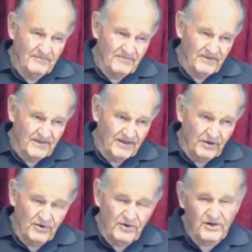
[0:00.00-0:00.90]
the
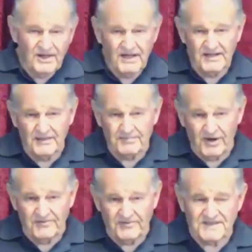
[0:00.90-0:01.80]
law and the
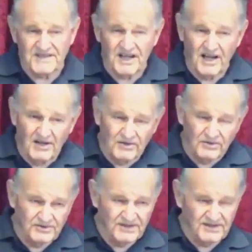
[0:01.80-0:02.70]
prophets, the
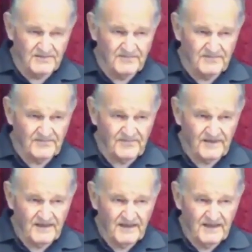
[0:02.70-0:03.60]
old.
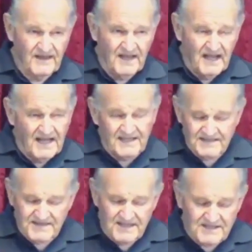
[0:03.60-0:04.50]
And it
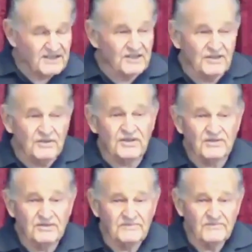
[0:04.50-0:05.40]
says in Luke,
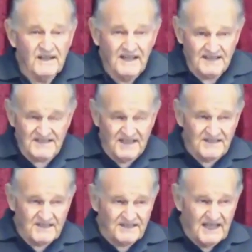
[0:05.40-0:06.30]
it says
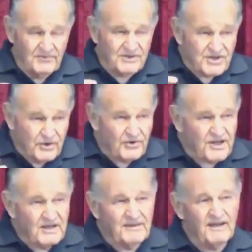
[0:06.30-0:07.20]
that they were talking
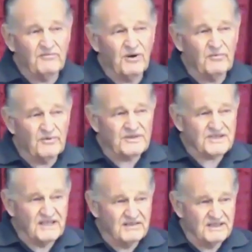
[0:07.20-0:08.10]
about what was
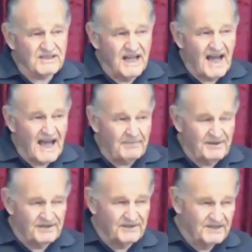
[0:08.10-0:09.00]
going to
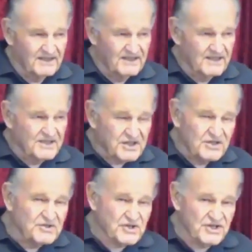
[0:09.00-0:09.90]
happen to
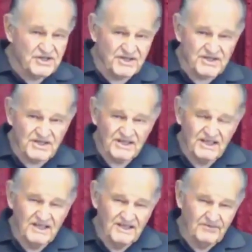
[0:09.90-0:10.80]
Jesus
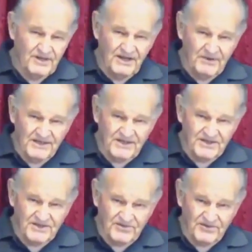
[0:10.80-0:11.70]
when he went to
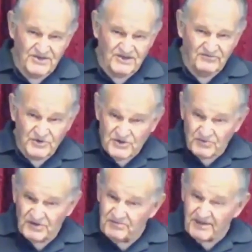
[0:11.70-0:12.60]
Jerusalem, which would
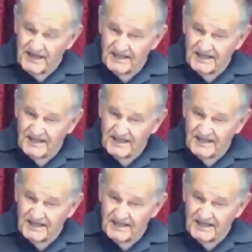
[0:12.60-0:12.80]
have been